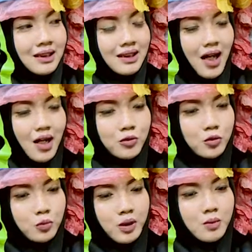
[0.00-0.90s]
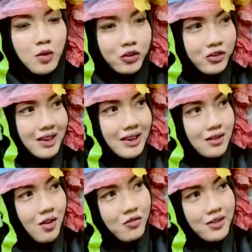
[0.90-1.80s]
Now, how to be more green in
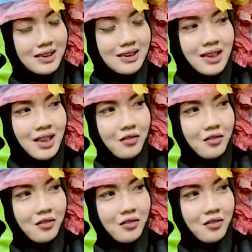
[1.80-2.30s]
the office?